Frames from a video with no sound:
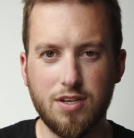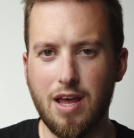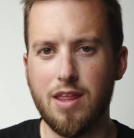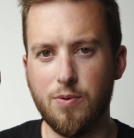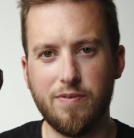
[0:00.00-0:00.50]
So
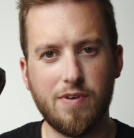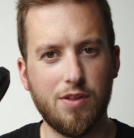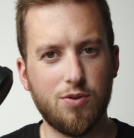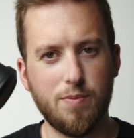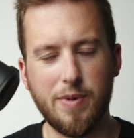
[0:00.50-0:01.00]
now that we've
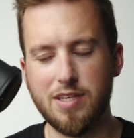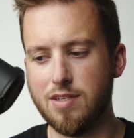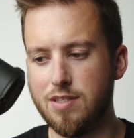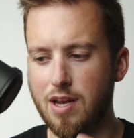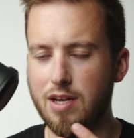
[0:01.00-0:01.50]
gone through the
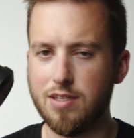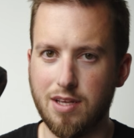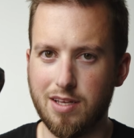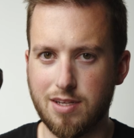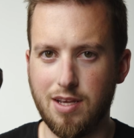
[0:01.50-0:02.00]
basic settings,
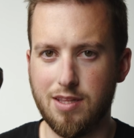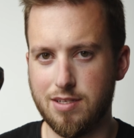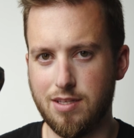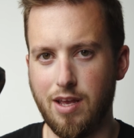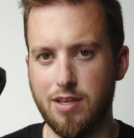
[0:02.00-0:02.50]
let's get
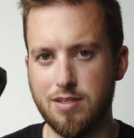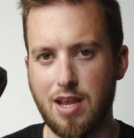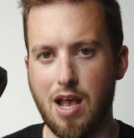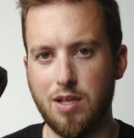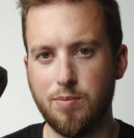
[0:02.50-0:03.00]
this lens
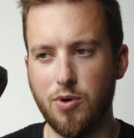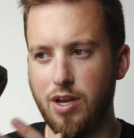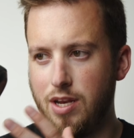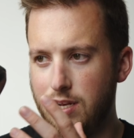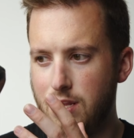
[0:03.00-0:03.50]

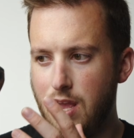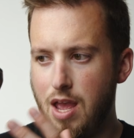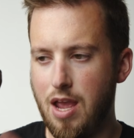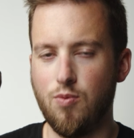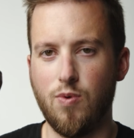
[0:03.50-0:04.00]
calibrated
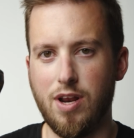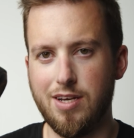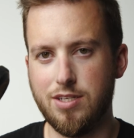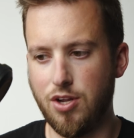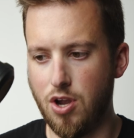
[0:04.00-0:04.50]
and ready to